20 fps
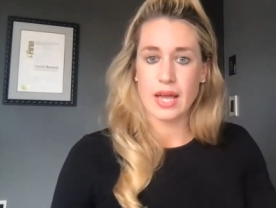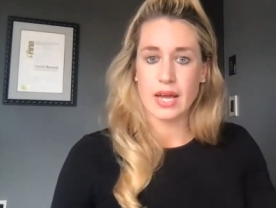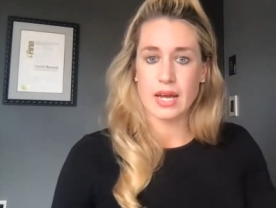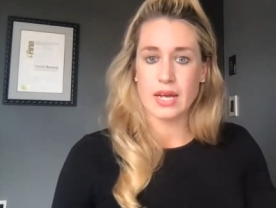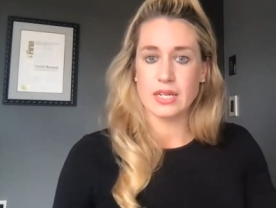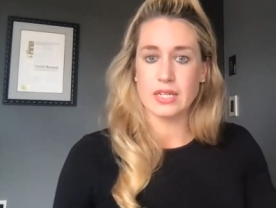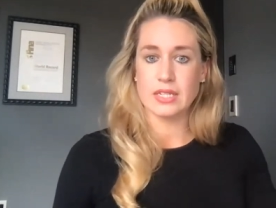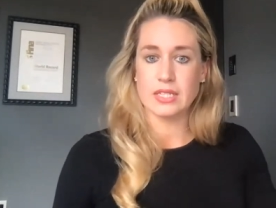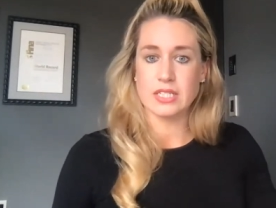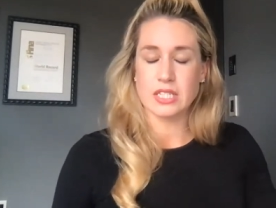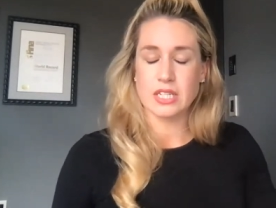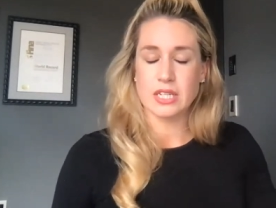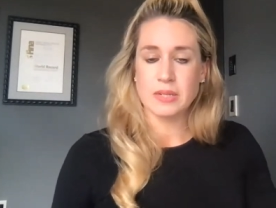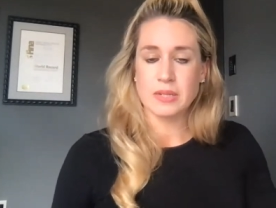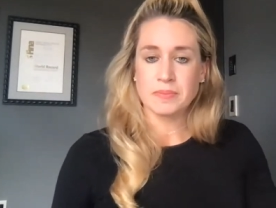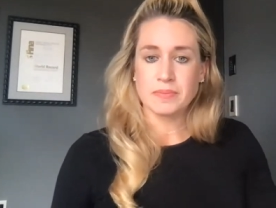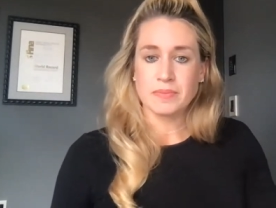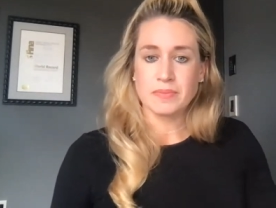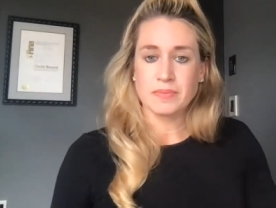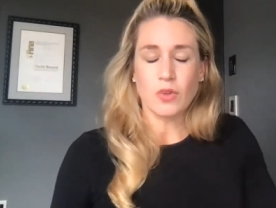and
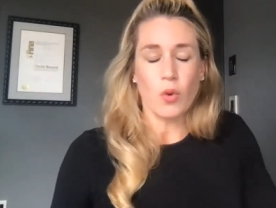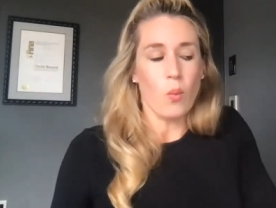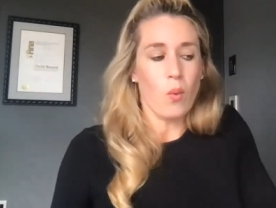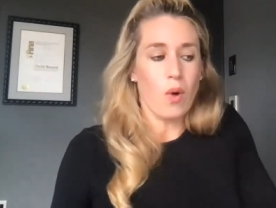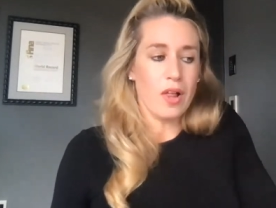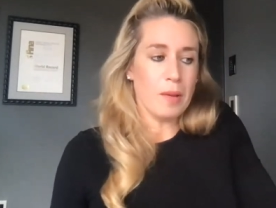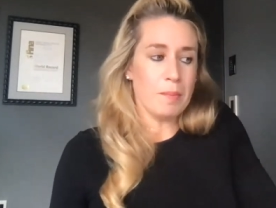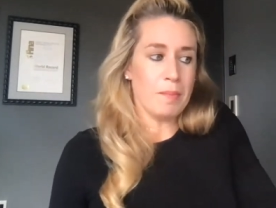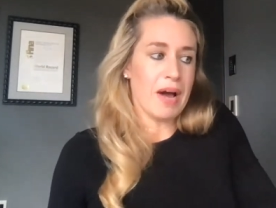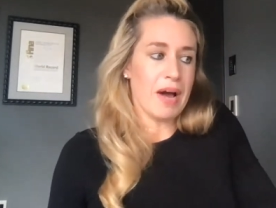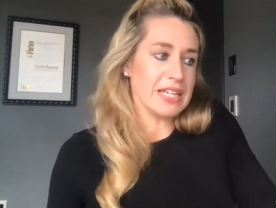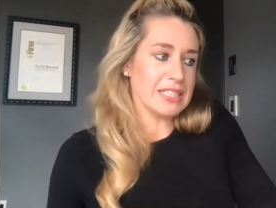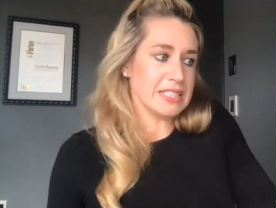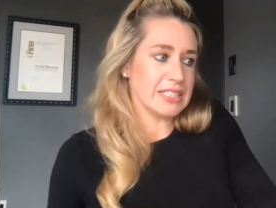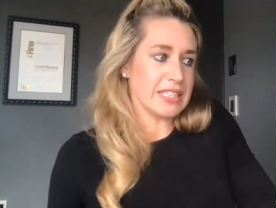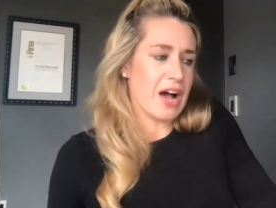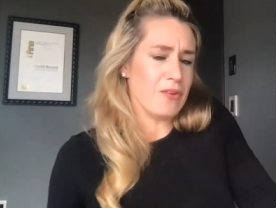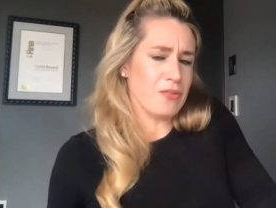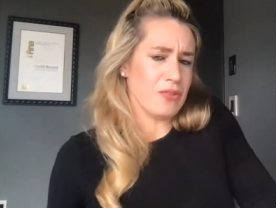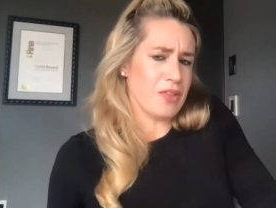while it might
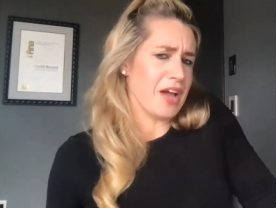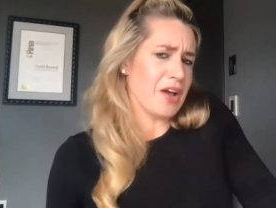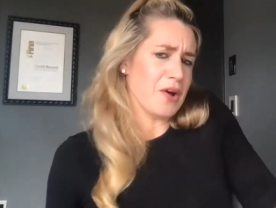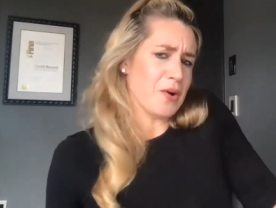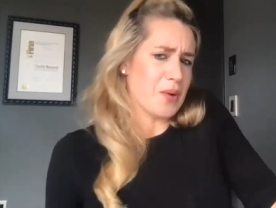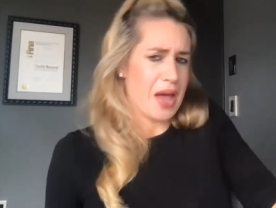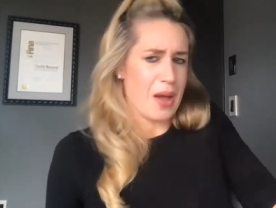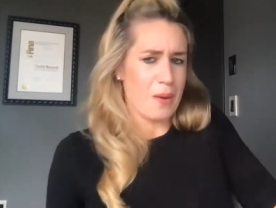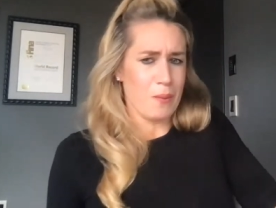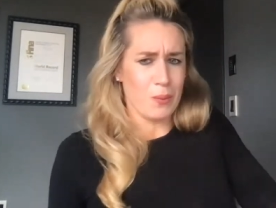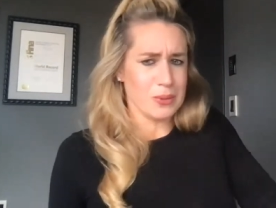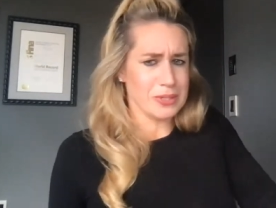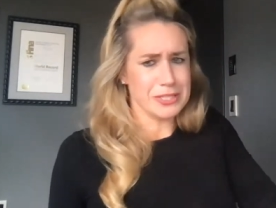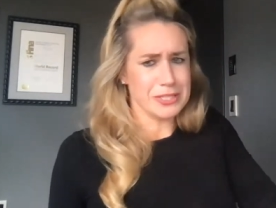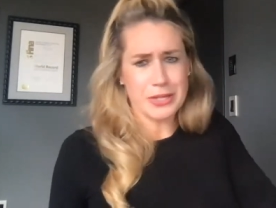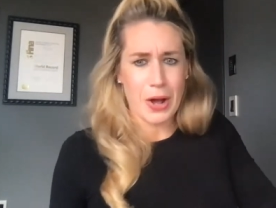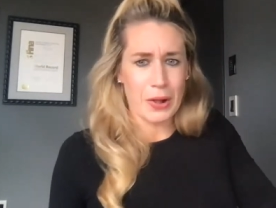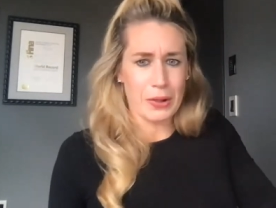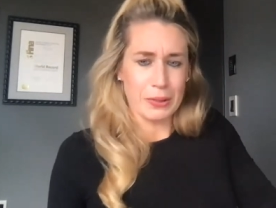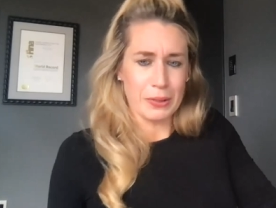sound like okay well
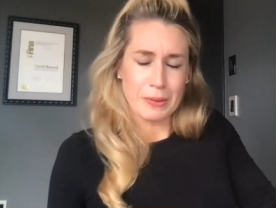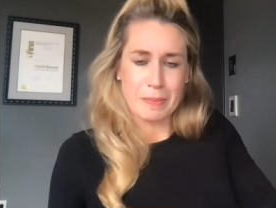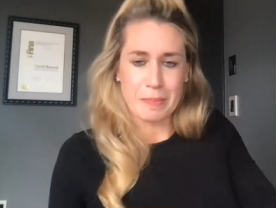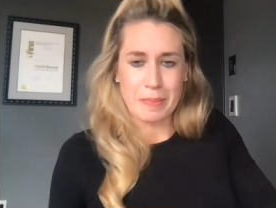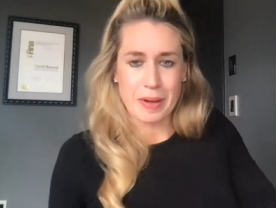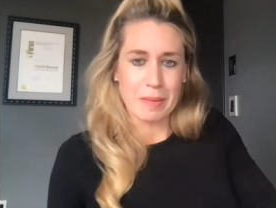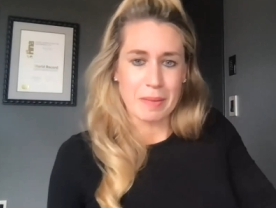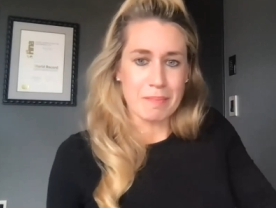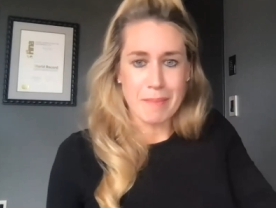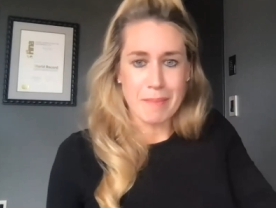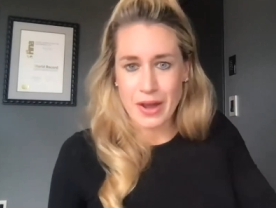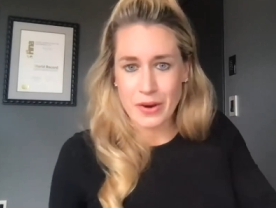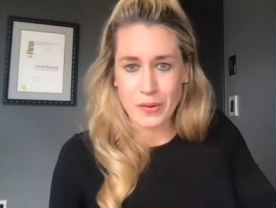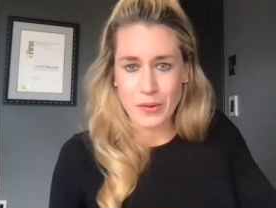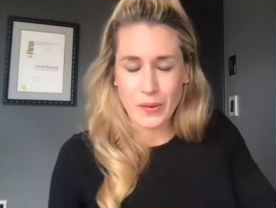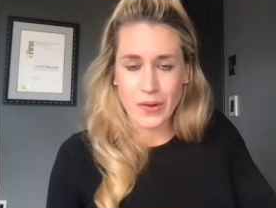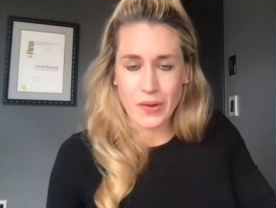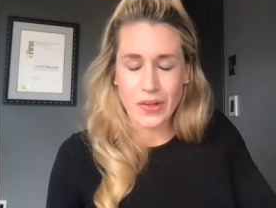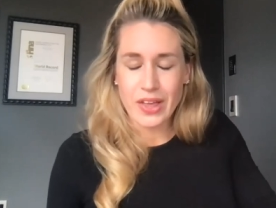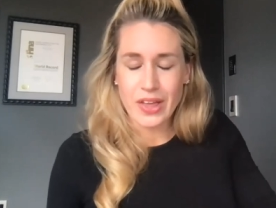it's not an olympic
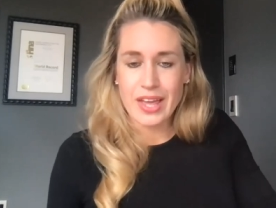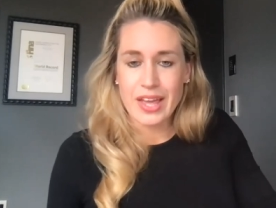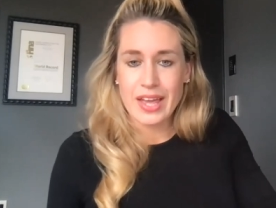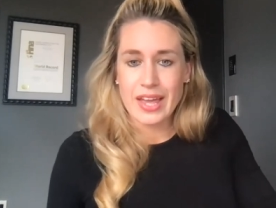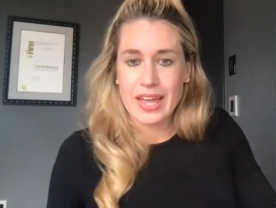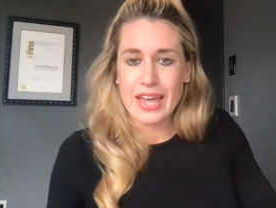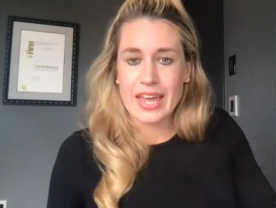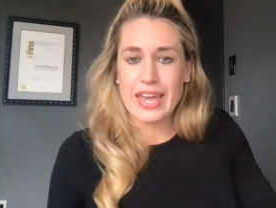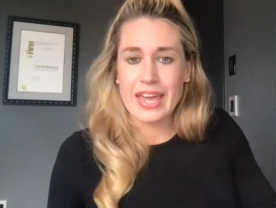medal